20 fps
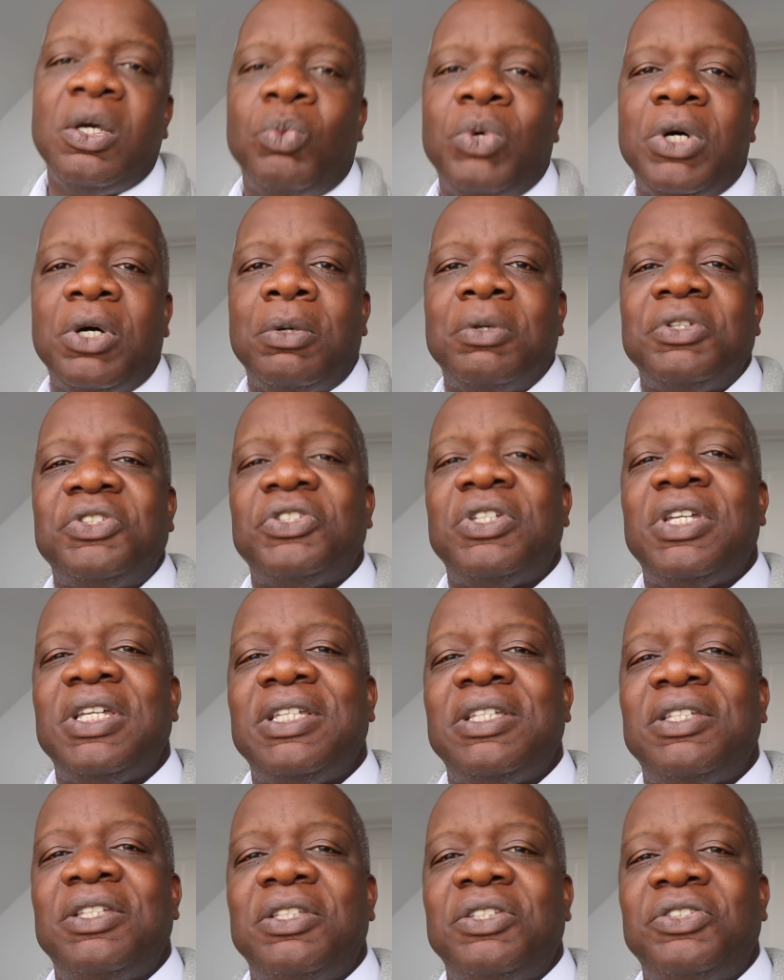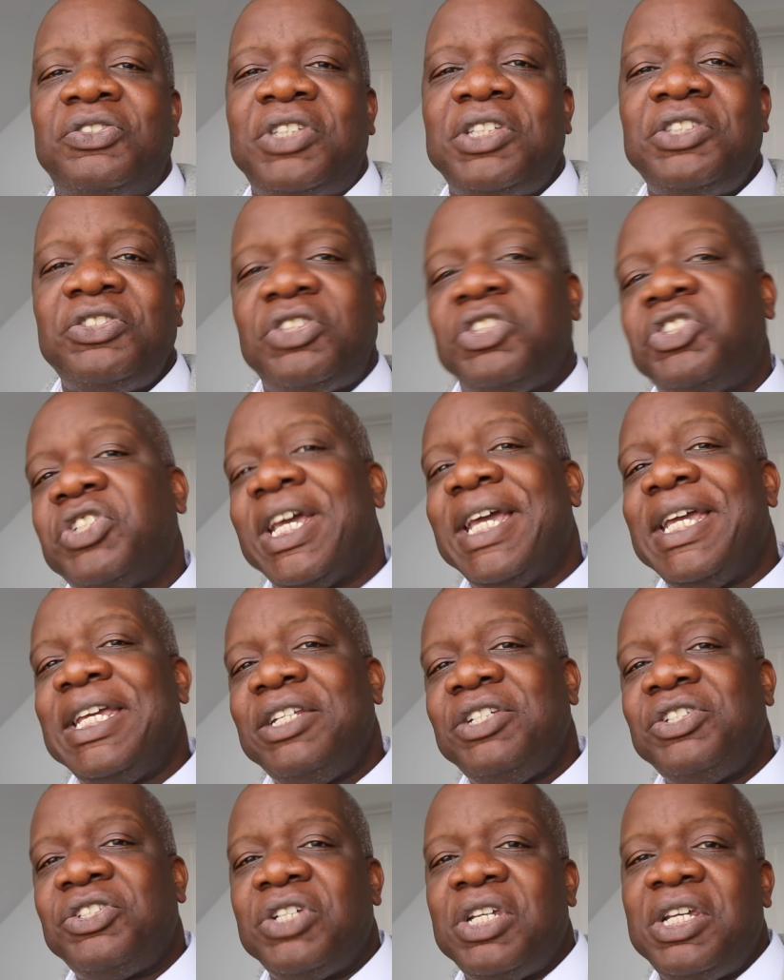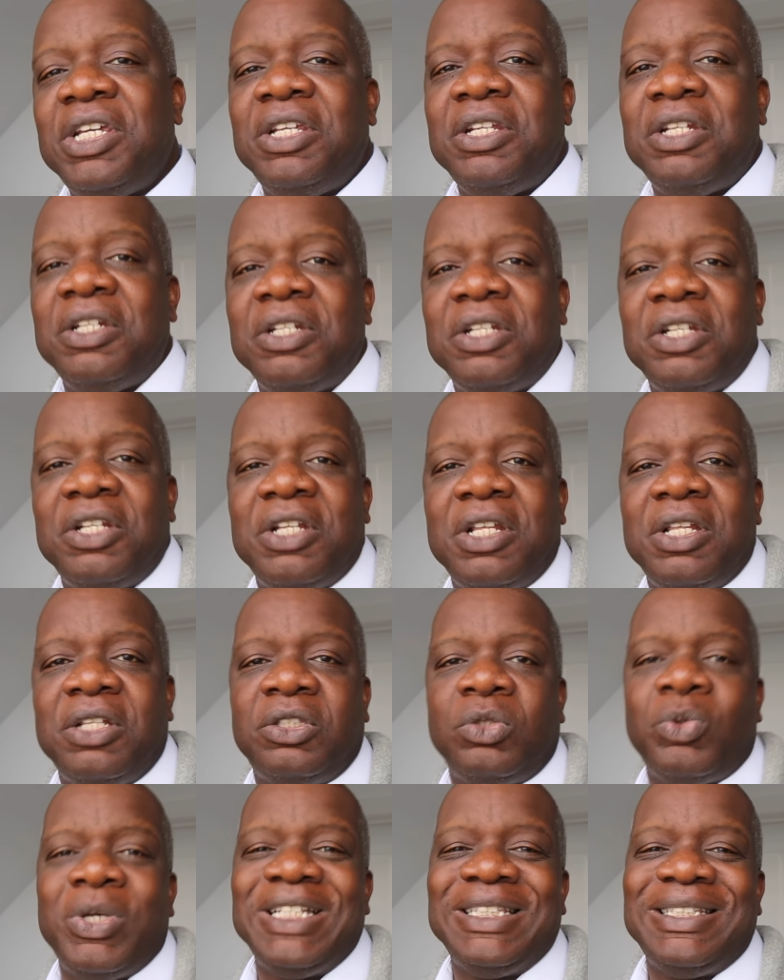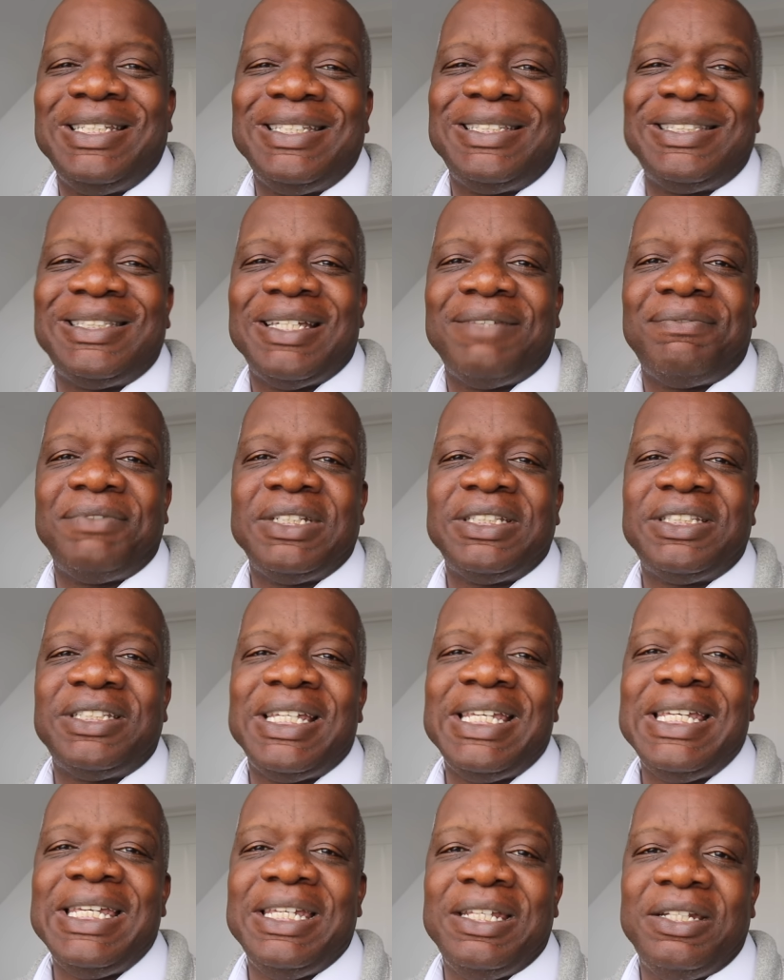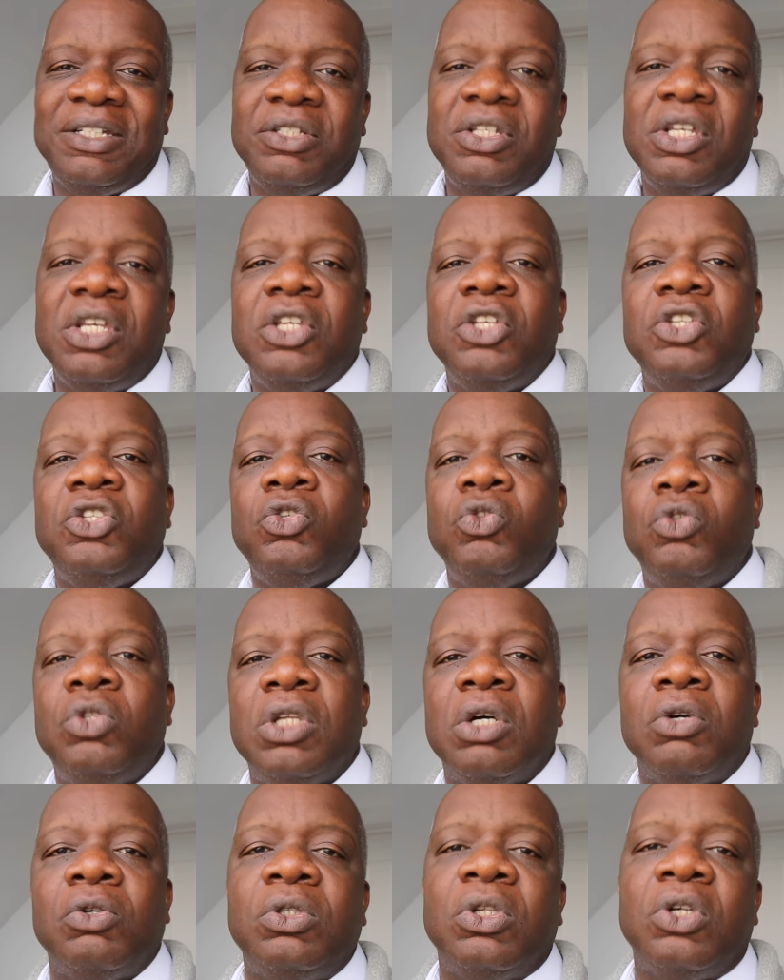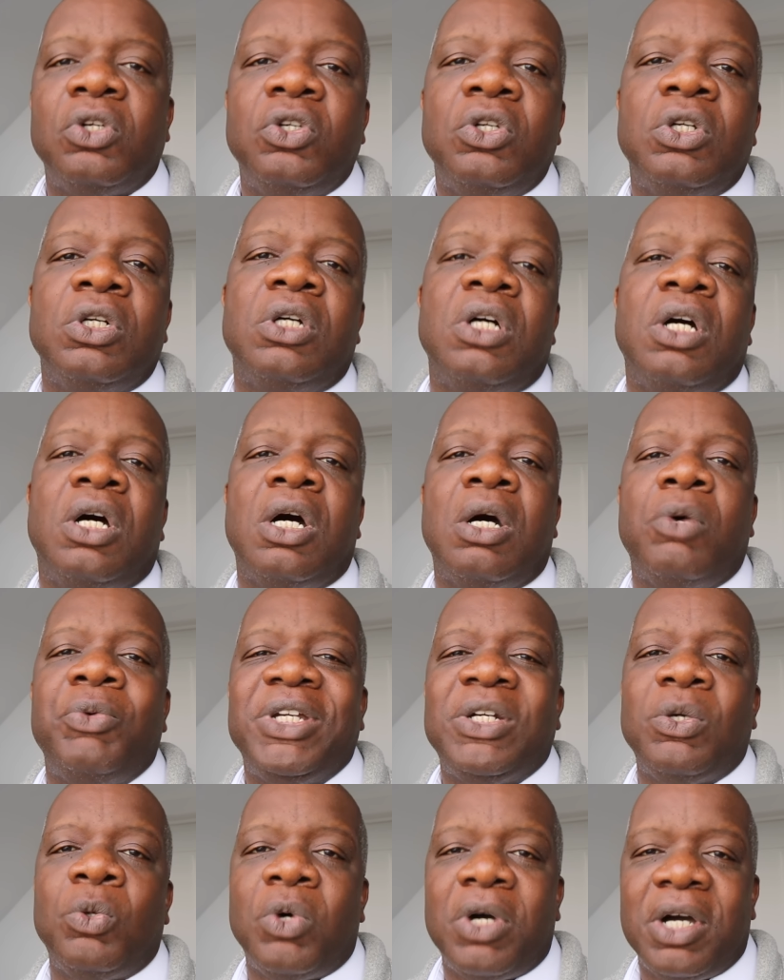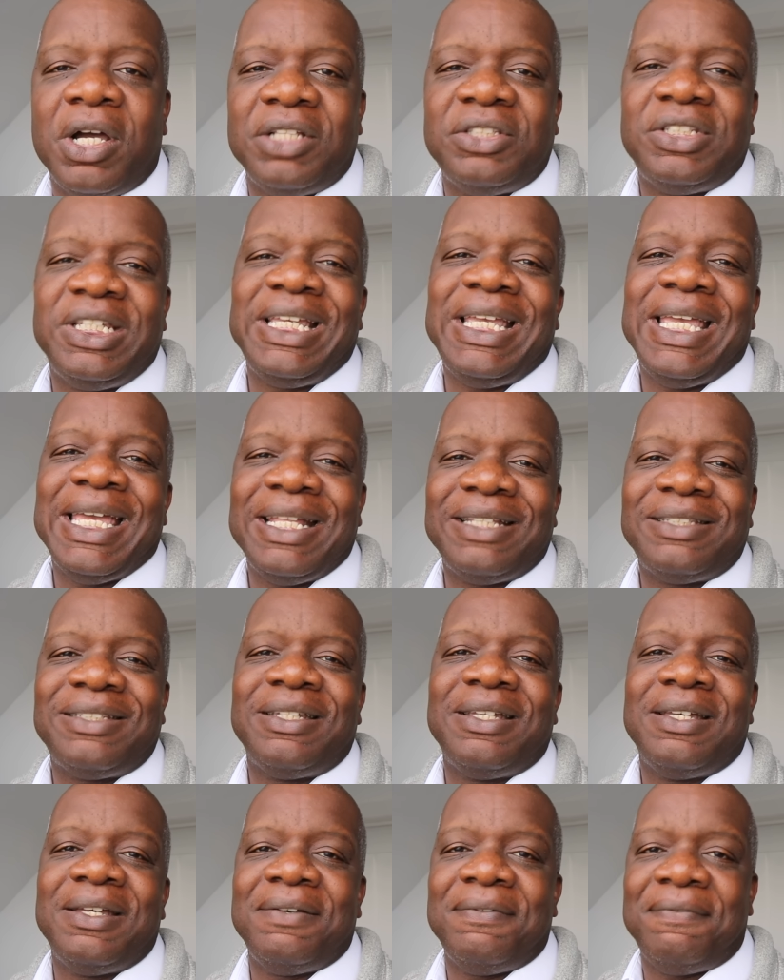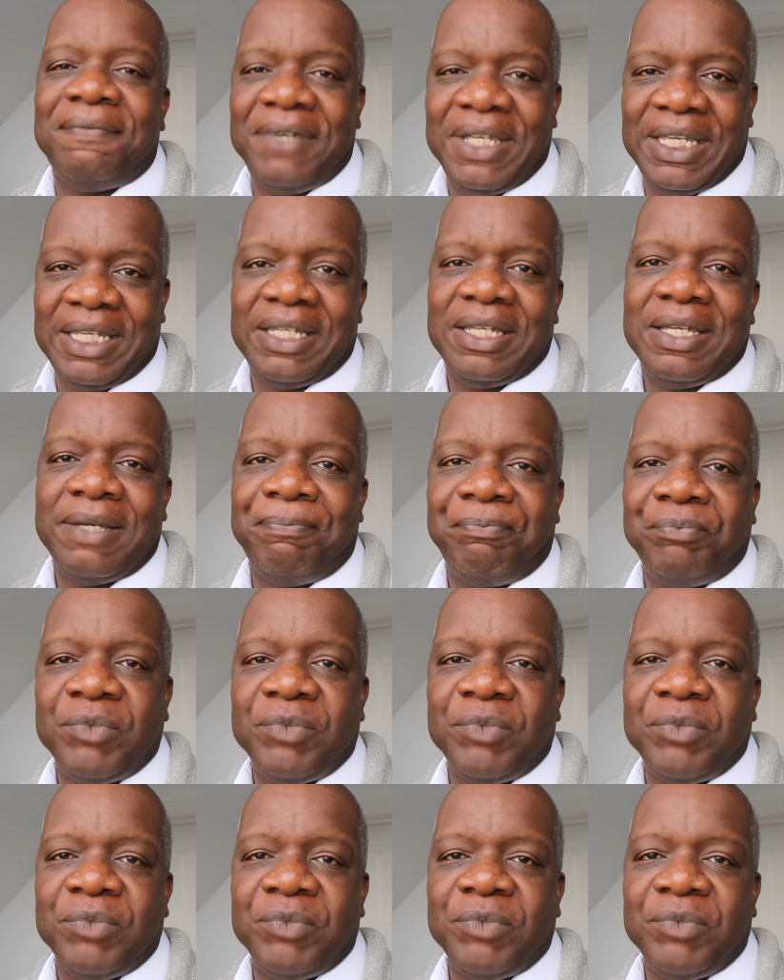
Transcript: Well, since the change in 2017, you no longer are required to get a VIC.